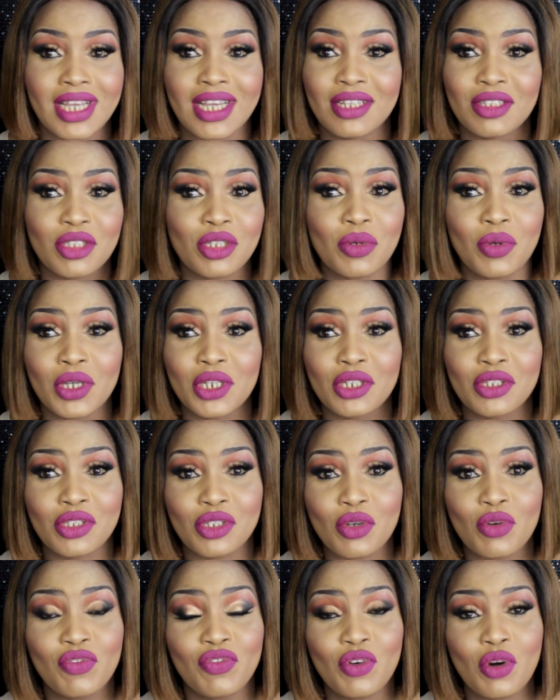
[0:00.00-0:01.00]
and so on and
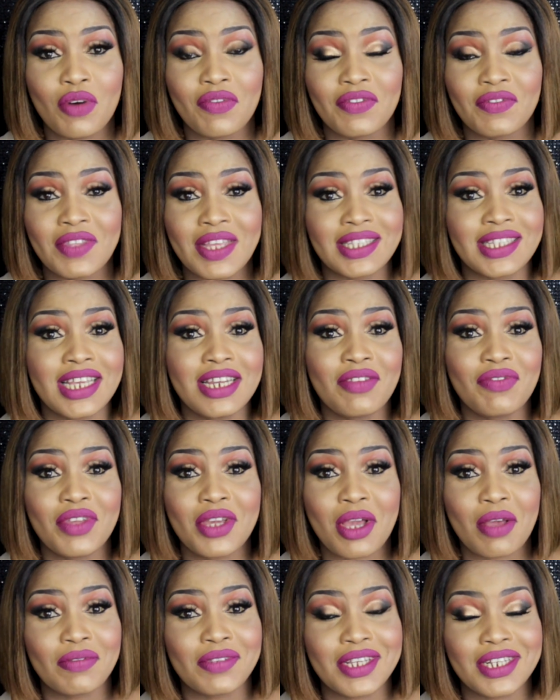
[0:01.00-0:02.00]
so forth. If there's
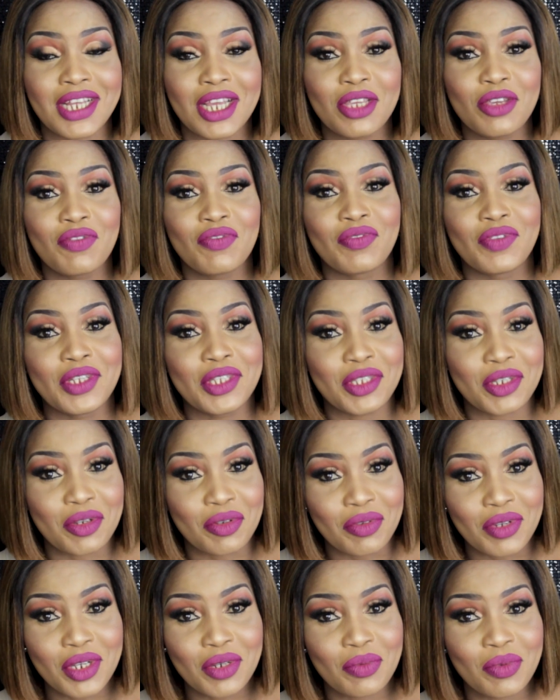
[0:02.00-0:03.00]
anything I've said that you've
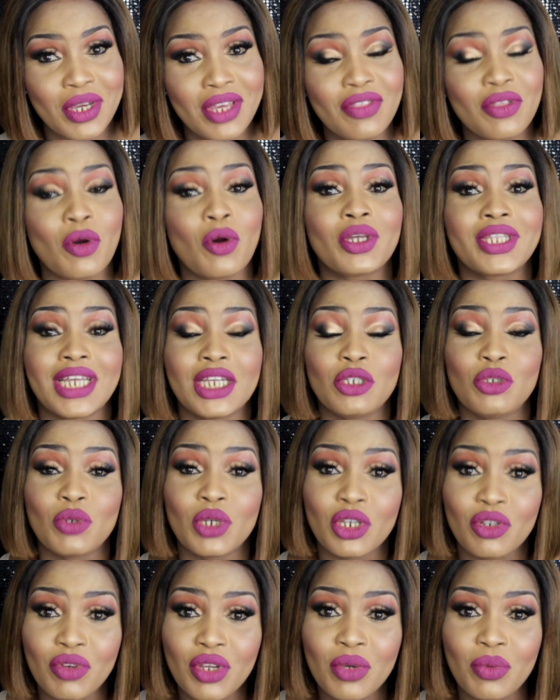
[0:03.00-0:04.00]
disagreed with or that you
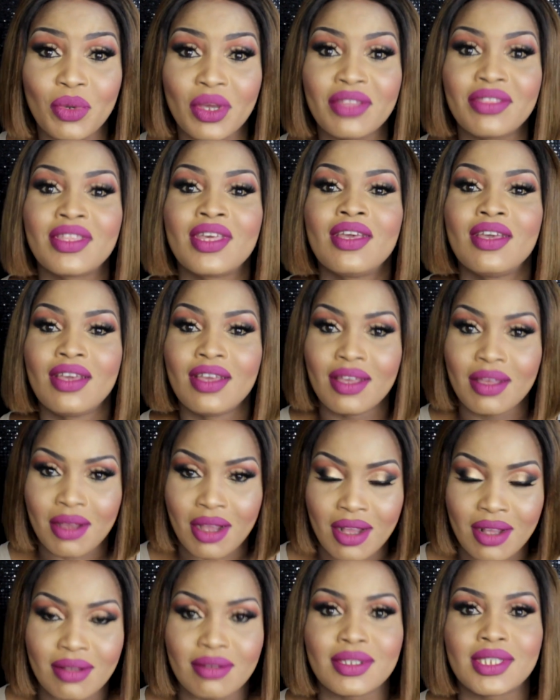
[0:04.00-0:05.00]
agree with,
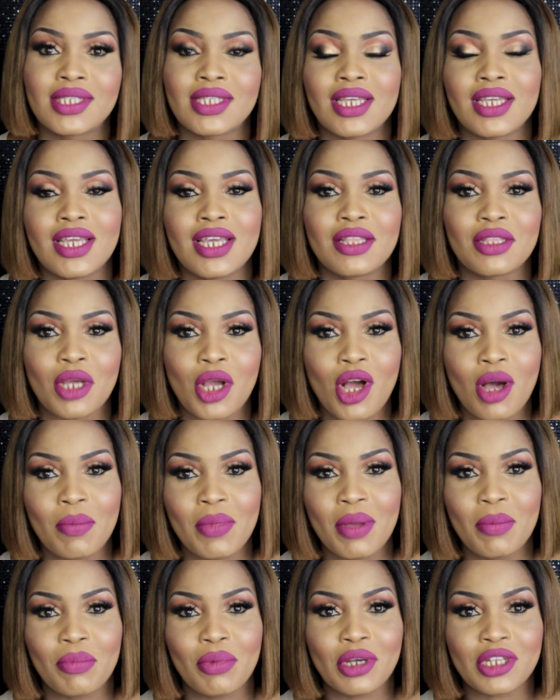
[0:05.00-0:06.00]
say it in the
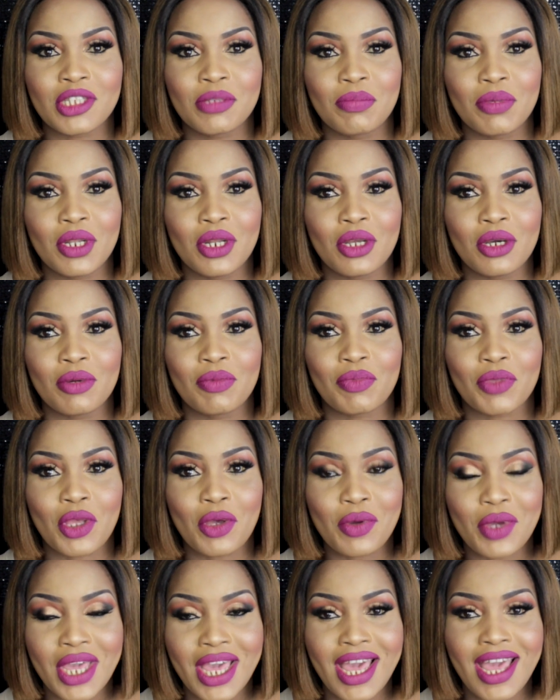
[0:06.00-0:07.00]
comment box below,
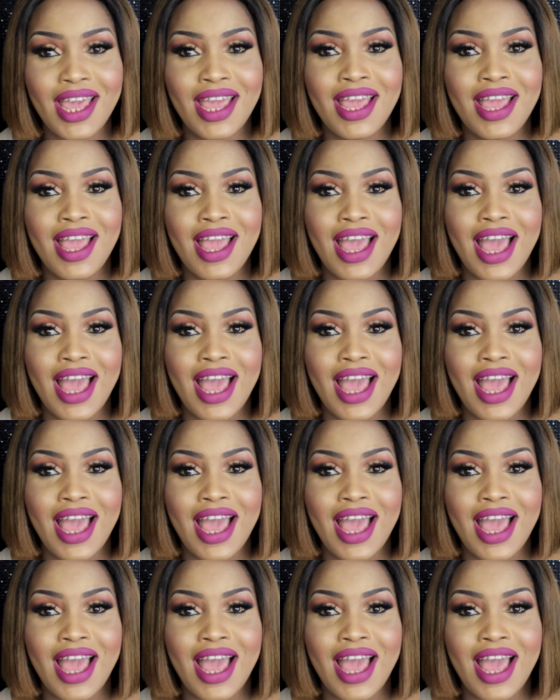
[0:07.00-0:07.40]
okay?